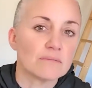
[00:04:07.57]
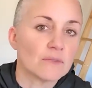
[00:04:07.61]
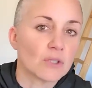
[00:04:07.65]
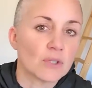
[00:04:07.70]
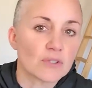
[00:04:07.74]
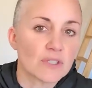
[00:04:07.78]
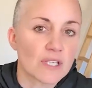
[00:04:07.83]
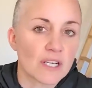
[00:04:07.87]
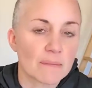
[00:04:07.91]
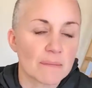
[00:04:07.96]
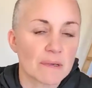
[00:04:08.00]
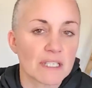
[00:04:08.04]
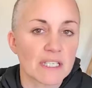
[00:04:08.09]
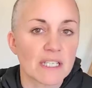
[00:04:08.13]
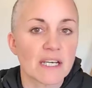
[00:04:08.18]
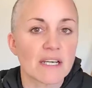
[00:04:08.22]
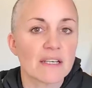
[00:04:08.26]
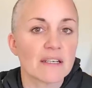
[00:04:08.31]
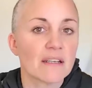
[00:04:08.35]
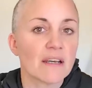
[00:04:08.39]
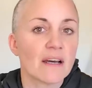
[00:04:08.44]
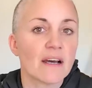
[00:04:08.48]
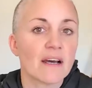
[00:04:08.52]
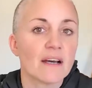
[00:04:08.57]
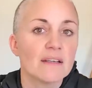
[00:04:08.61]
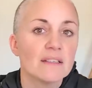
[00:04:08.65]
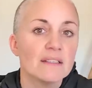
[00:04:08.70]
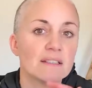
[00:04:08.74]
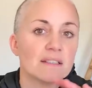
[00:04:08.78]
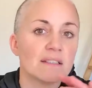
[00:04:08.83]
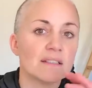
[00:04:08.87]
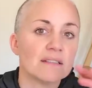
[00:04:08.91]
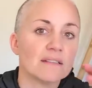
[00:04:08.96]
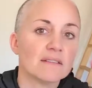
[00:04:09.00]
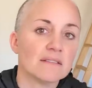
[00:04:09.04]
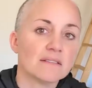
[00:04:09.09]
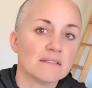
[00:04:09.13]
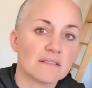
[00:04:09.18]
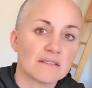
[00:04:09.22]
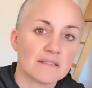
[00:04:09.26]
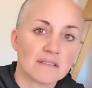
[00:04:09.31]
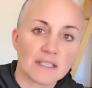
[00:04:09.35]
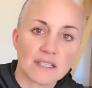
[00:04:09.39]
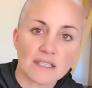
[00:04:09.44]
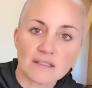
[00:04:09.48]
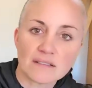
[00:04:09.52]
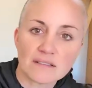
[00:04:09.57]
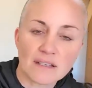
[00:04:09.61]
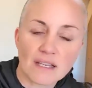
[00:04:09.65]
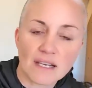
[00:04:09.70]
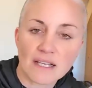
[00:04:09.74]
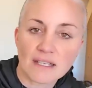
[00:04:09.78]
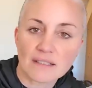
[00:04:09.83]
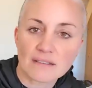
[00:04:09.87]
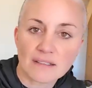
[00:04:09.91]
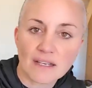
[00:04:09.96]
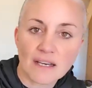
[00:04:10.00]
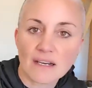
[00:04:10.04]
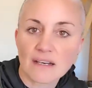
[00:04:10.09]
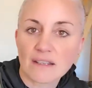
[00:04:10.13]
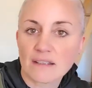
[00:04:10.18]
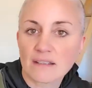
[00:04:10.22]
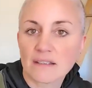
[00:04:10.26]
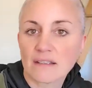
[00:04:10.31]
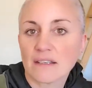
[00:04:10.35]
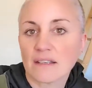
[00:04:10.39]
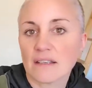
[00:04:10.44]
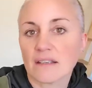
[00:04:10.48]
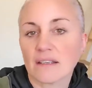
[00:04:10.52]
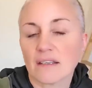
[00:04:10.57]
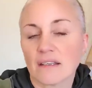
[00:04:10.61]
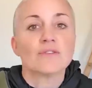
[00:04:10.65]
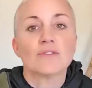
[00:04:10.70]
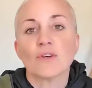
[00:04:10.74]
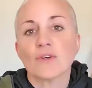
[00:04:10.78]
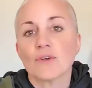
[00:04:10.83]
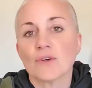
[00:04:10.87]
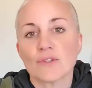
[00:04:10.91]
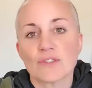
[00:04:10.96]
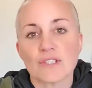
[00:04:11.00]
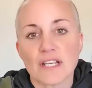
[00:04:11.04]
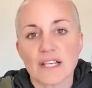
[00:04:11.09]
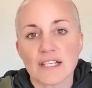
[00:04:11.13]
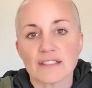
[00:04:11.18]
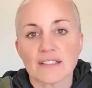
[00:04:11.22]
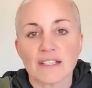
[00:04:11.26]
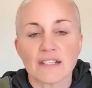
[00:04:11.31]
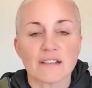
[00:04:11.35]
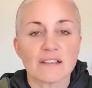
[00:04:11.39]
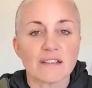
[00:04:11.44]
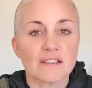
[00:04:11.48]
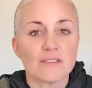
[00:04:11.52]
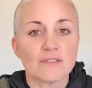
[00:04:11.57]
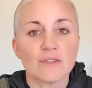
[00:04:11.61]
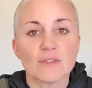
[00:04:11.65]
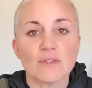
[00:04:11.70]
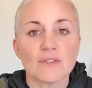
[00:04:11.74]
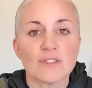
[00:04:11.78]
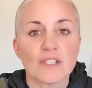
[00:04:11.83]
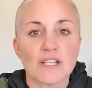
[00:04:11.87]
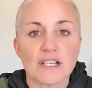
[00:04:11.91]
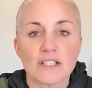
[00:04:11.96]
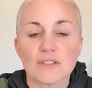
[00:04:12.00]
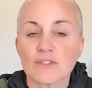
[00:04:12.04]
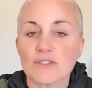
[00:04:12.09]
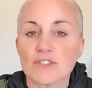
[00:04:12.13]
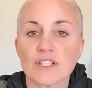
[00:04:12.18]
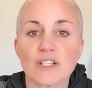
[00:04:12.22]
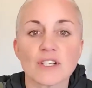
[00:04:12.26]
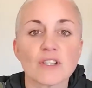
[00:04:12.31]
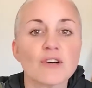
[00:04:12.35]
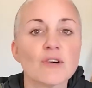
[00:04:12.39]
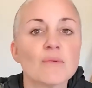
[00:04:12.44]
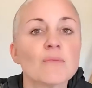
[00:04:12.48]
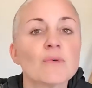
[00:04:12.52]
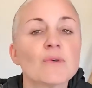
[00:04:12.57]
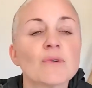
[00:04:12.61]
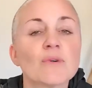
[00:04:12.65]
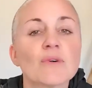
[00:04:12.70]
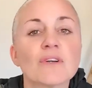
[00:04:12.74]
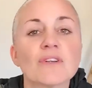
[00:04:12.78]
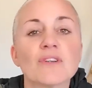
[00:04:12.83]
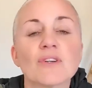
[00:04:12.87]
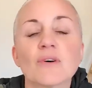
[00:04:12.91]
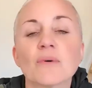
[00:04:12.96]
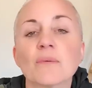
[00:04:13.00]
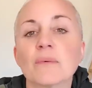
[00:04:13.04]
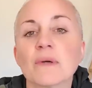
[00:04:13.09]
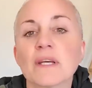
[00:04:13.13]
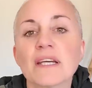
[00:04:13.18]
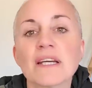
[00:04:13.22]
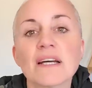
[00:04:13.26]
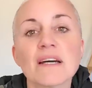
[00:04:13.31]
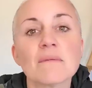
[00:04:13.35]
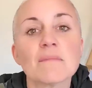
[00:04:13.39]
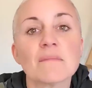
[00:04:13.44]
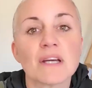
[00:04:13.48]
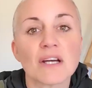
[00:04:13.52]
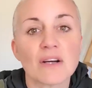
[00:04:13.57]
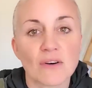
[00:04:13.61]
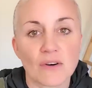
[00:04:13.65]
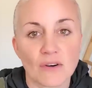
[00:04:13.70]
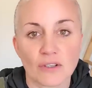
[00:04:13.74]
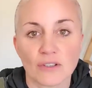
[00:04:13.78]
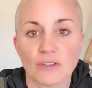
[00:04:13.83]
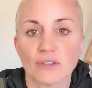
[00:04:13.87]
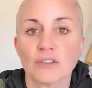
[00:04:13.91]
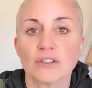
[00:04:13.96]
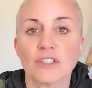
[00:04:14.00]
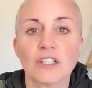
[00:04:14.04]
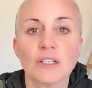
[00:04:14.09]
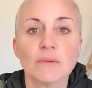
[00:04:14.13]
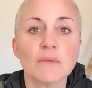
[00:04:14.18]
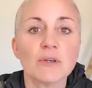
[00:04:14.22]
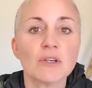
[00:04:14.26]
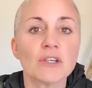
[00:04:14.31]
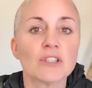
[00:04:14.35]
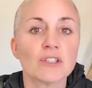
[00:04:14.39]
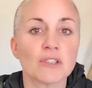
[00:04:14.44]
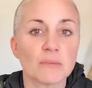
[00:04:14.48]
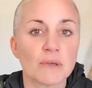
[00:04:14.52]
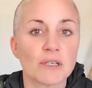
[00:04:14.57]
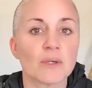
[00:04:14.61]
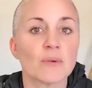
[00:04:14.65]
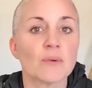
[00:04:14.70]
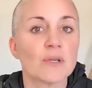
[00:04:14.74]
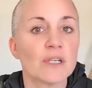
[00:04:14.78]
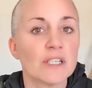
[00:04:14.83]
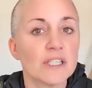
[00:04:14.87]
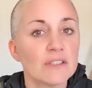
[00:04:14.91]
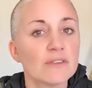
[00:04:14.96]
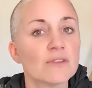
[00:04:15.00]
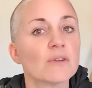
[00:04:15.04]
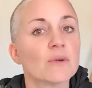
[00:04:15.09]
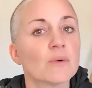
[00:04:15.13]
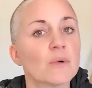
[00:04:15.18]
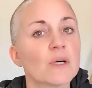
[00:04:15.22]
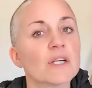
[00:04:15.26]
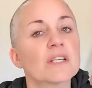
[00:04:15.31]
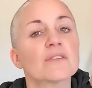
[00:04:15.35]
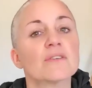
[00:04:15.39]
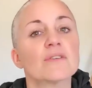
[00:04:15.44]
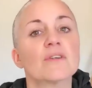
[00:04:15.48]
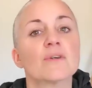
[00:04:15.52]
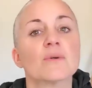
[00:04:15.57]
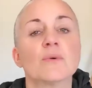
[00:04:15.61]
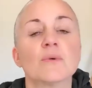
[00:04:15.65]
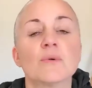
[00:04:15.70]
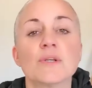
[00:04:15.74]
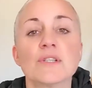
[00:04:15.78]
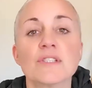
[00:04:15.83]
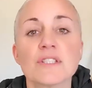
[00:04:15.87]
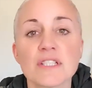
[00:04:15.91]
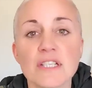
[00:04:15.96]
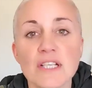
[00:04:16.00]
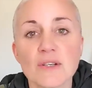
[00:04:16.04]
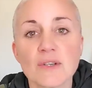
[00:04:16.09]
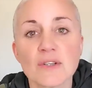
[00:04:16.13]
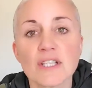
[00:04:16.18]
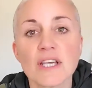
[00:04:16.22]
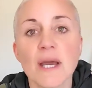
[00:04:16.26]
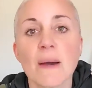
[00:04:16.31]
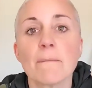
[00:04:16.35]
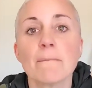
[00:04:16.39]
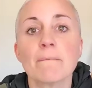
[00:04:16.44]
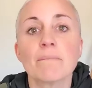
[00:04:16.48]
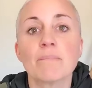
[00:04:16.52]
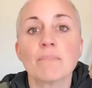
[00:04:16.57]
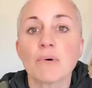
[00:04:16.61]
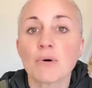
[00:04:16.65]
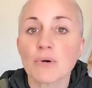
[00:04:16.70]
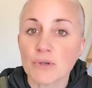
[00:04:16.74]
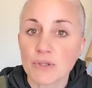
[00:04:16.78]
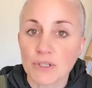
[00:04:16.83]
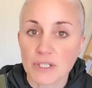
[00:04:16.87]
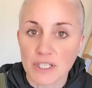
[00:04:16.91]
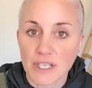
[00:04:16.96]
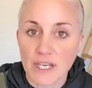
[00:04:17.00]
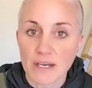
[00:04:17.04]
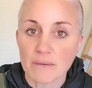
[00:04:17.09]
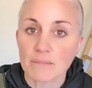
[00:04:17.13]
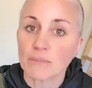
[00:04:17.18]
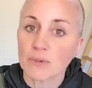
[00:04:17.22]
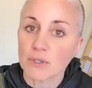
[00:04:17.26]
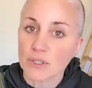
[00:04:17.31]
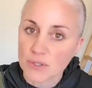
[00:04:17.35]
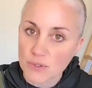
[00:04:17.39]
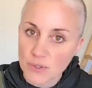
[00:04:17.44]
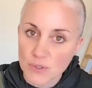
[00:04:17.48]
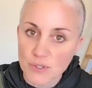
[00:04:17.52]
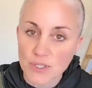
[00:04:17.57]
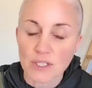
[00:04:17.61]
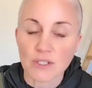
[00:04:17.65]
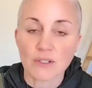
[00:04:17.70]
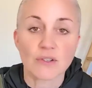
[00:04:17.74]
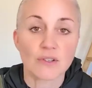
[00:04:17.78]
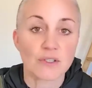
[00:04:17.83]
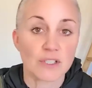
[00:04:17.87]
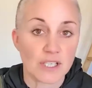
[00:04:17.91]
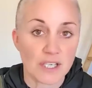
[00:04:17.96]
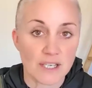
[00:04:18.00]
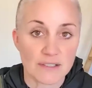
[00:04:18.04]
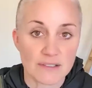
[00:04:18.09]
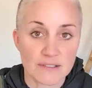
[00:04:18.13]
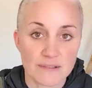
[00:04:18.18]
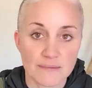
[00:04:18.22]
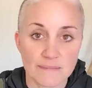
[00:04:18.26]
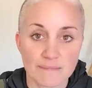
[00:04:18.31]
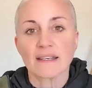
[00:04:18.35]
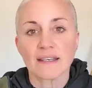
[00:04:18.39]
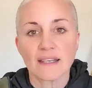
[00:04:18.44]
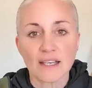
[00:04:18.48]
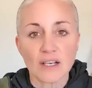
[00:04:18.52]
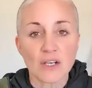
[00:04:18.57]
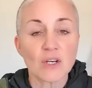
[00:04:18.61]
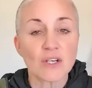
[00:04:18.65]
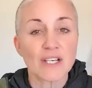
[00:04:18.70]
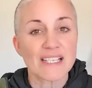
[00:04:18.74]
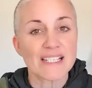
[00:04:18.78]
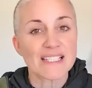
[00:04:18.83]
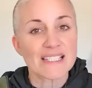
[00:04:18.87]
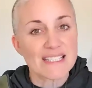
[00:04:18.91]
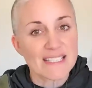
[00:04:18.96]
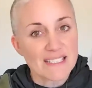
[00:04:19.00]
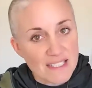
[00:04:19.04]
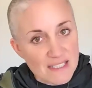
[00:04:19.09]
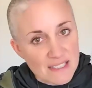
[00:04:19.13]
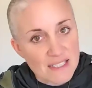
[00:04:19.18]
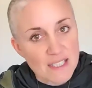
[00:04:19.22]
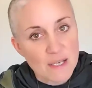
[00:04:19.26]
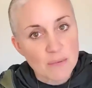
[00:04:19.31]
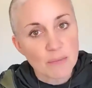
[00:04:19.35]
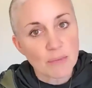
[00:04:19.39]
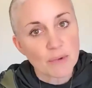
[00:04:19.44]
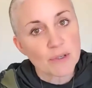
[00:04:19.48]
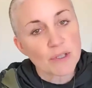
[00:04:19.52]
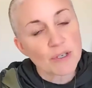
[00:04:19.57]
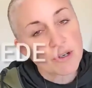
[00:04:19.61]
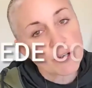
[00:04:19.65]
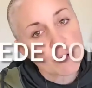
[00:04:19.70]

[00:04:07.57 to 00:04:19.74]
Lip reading: 2 in the morning and 3 in the afternoon, all at night, whatever works best for us. We have to drink 1.25 liters of carrot juice per day for those 5 days. What can we eat?